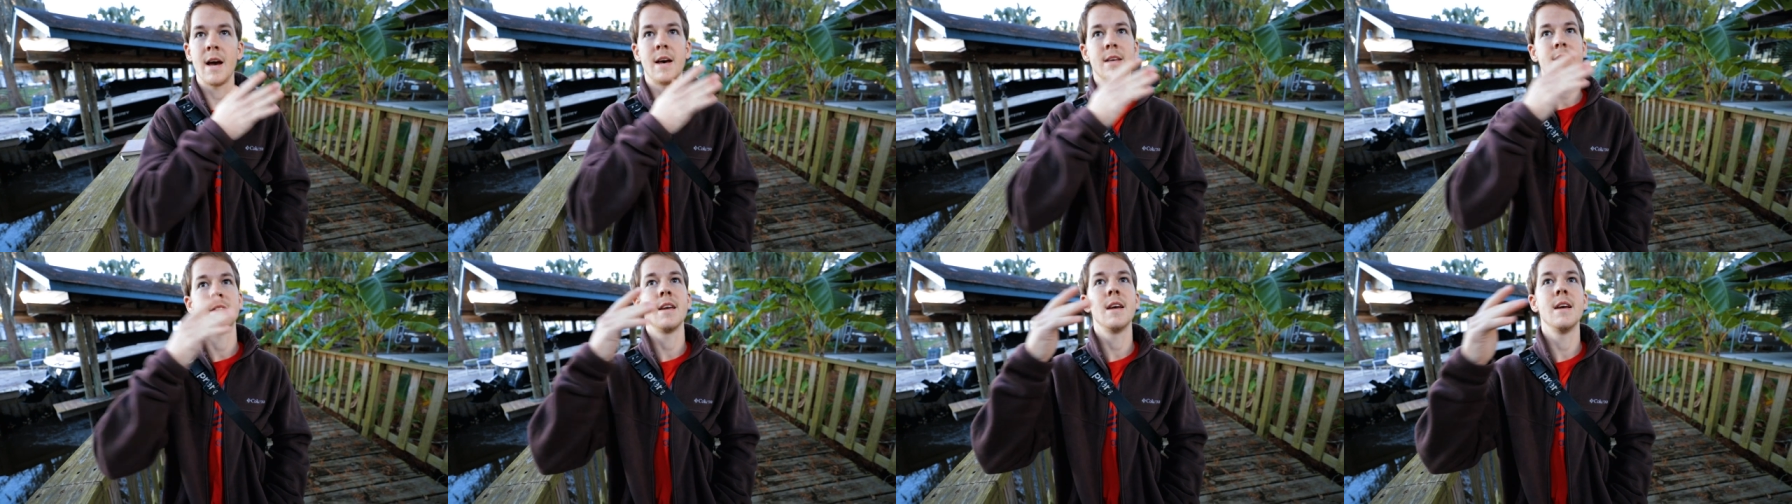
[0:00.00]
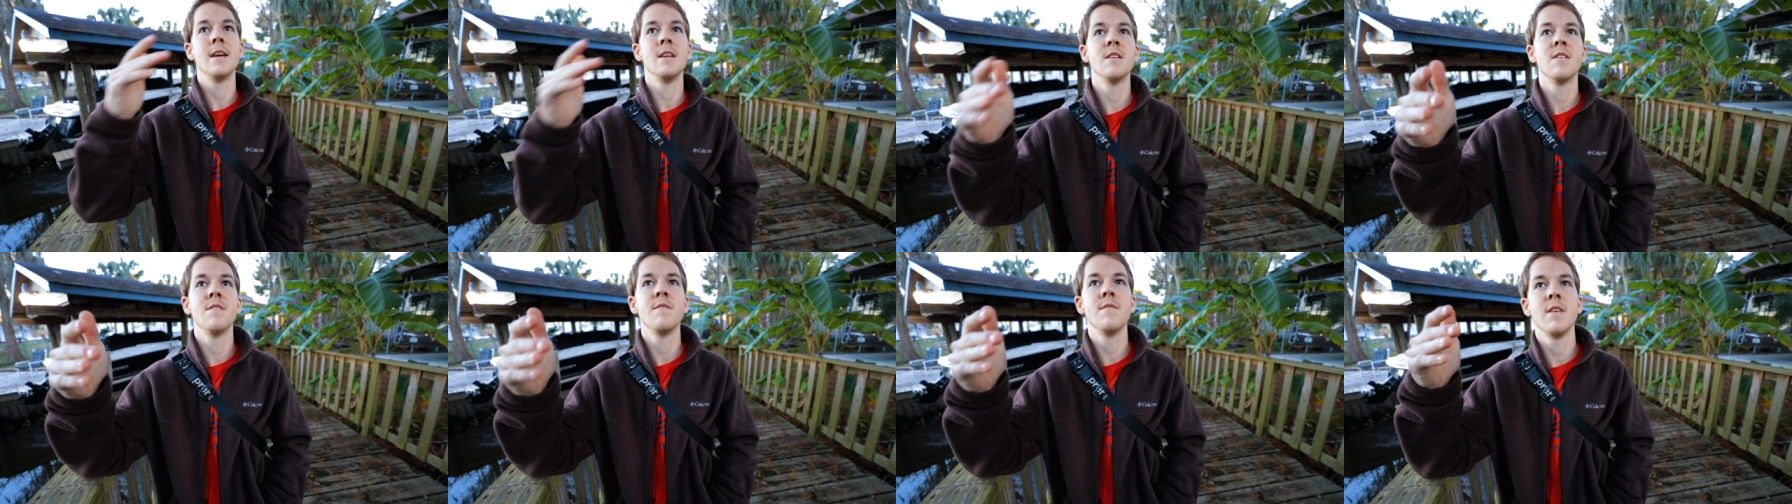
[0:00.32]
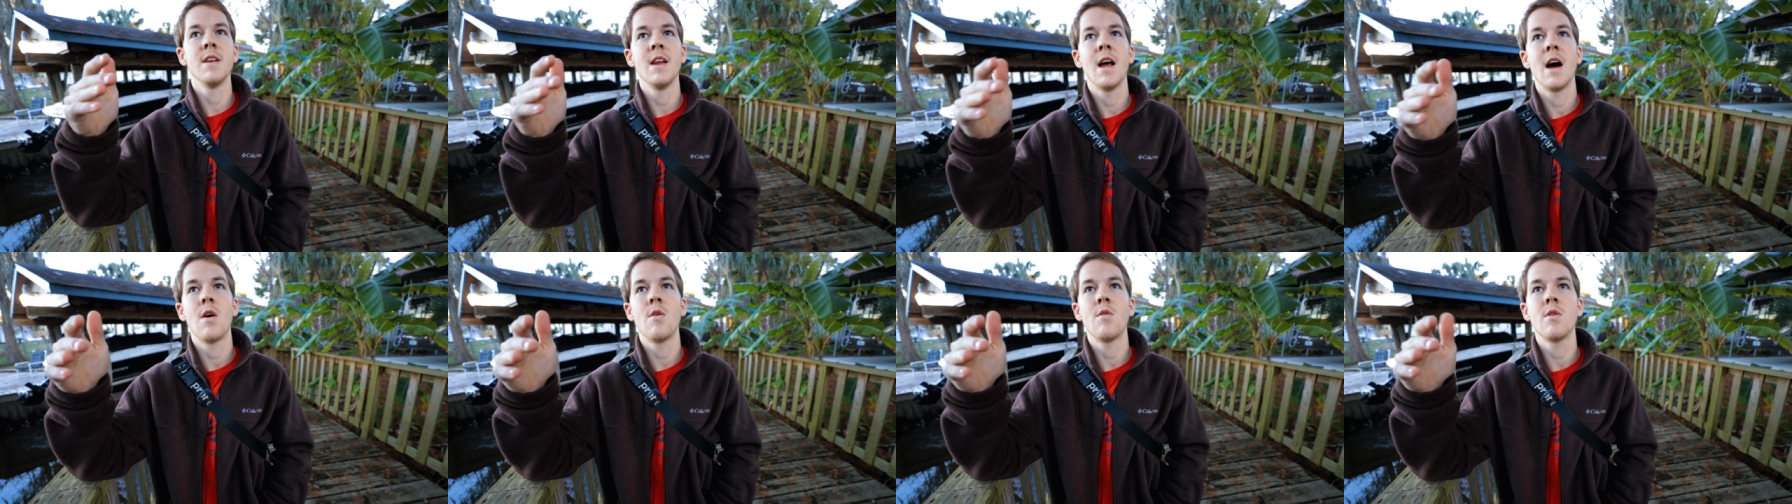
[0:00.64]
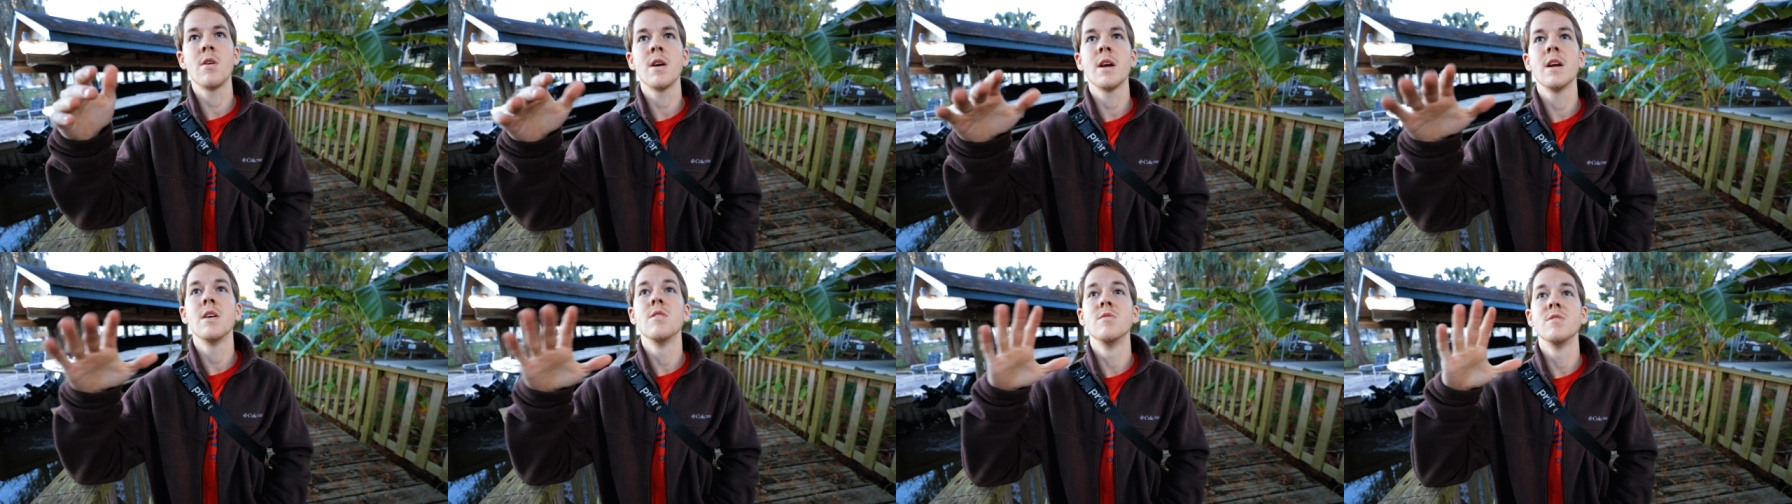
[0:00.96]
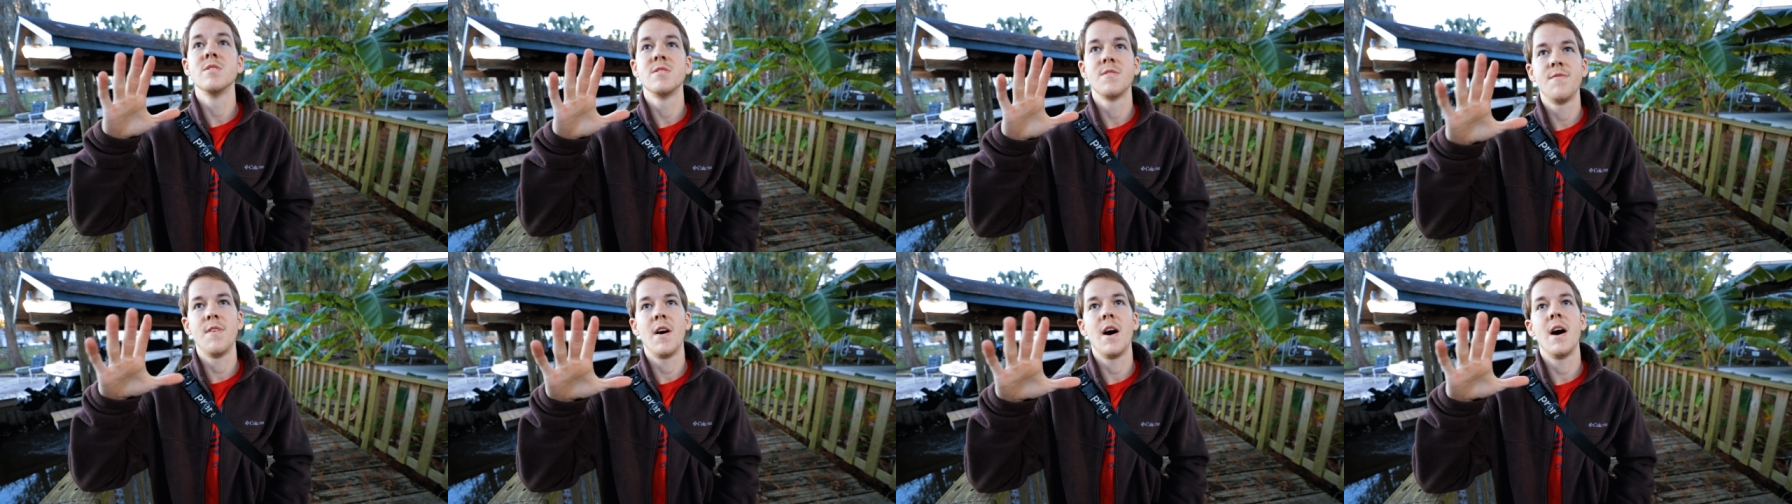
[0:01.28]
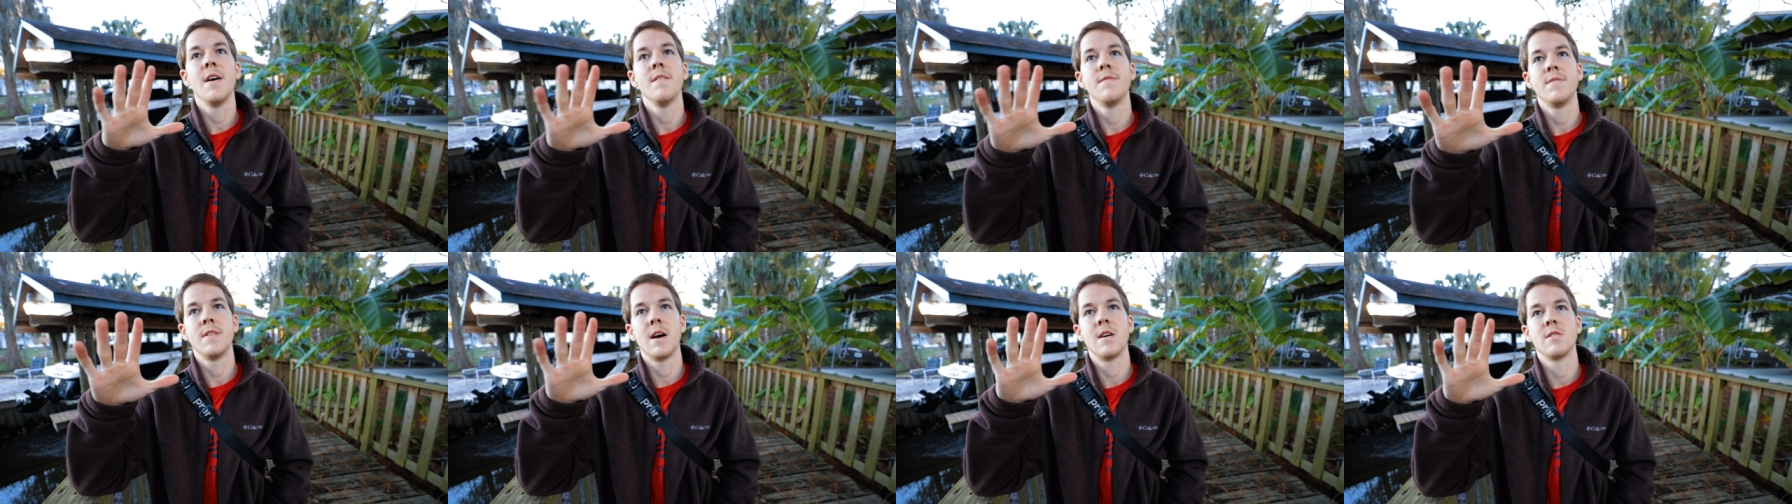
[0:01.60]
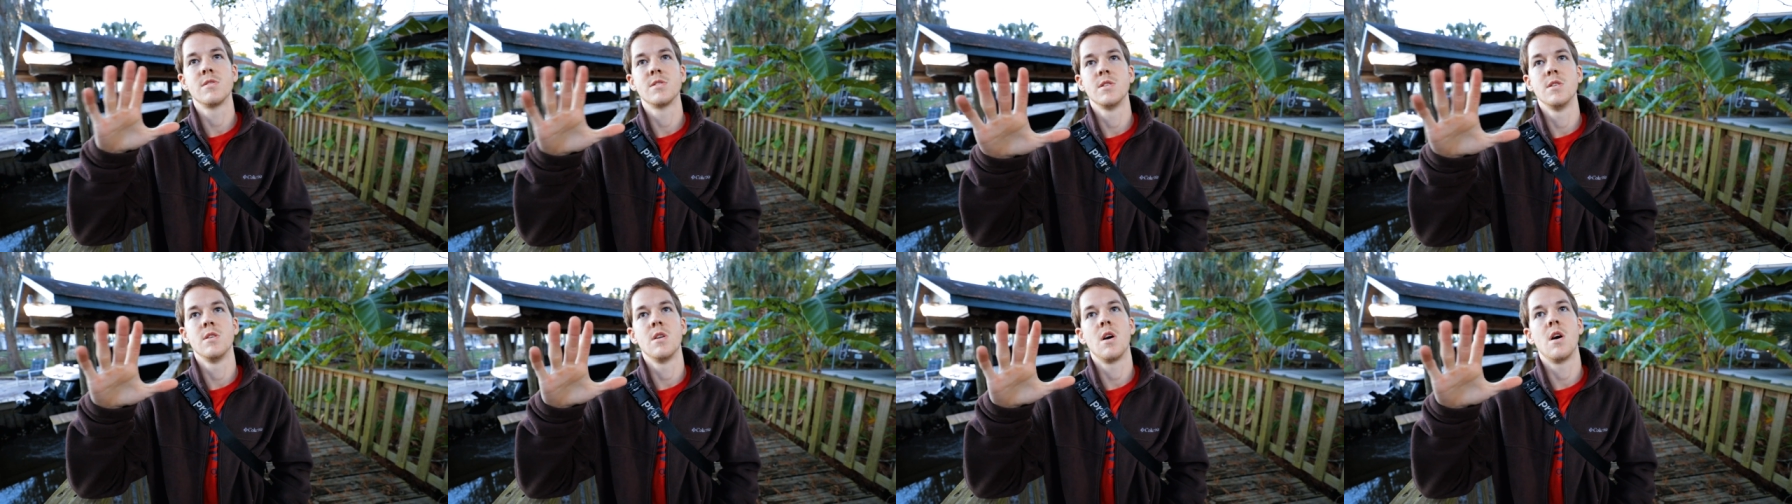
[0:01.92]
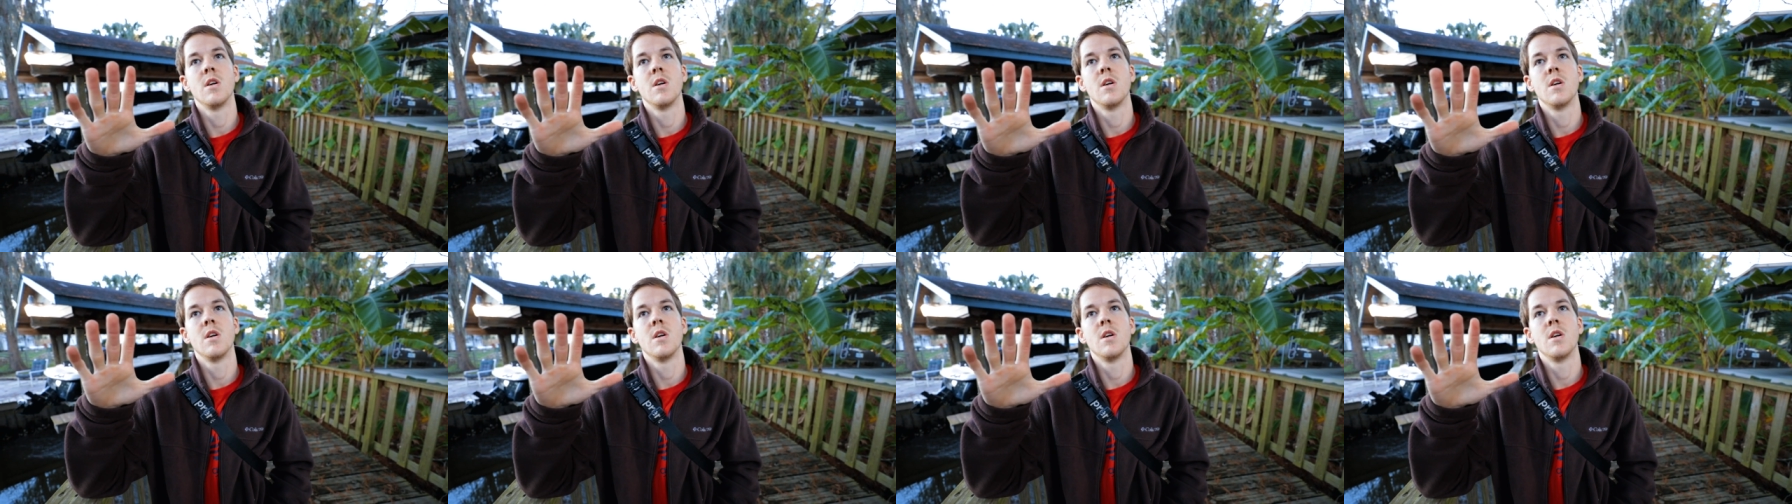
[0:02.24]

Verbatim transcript: At the end of an hour, it was five thousand